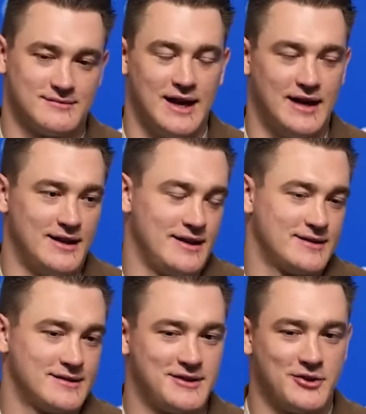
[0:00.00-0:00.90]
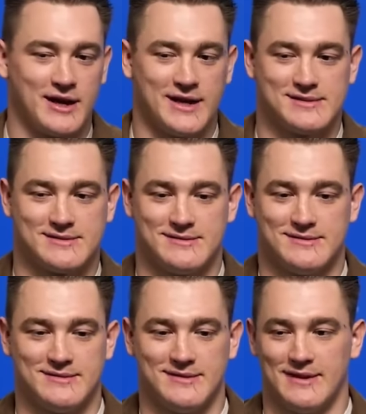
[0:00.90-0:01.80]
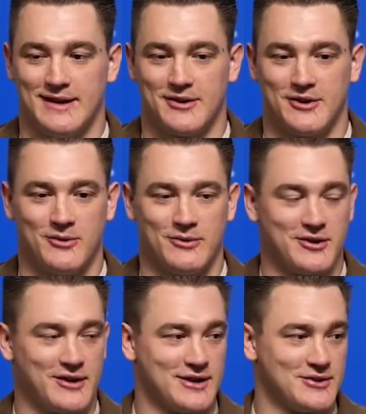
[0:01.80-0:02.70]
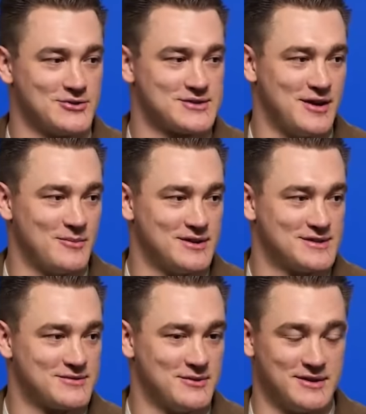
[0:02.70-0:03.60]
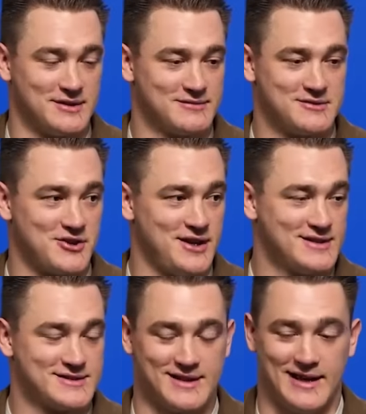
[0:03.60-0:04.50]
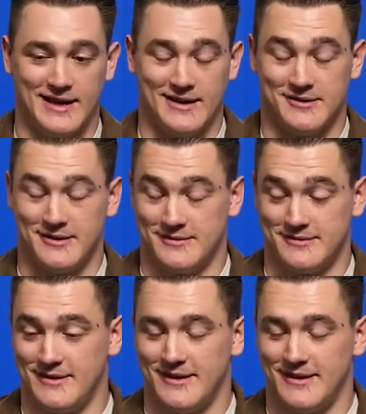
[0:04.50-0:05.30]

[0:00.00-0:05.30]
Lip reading: Yeah, like, you guys, I don't know where you get those numbers from, the trees. Yeah, I don't know.